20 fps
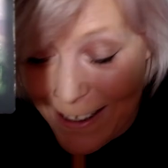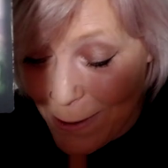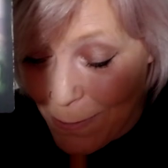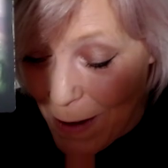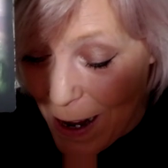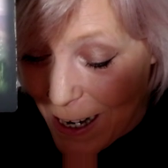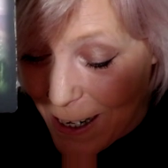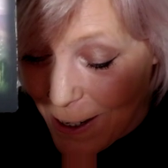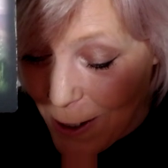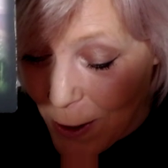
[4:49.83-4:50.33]
as
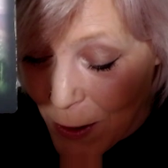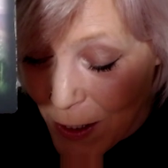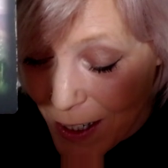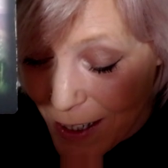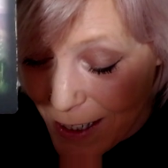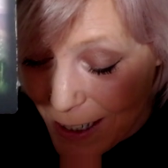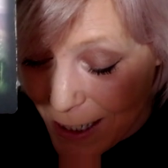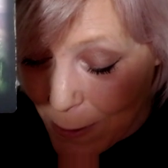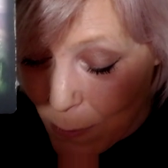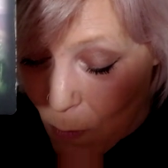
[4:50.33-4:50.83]
well. Look
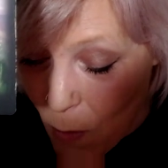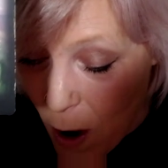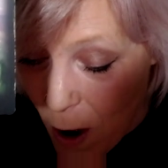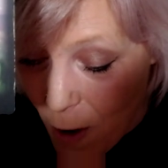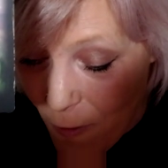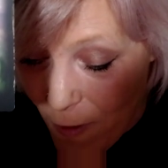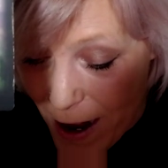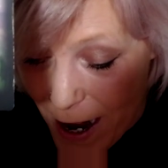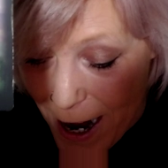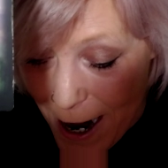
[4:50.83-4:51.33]
at this
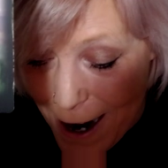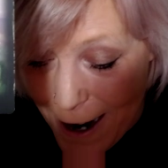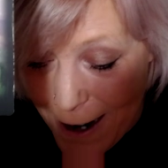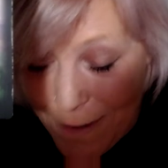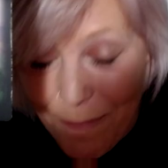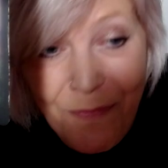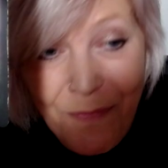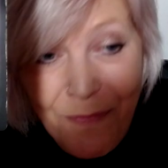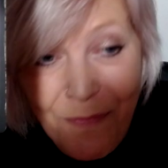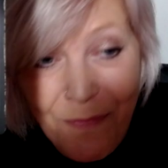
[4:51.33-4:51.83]
warrior.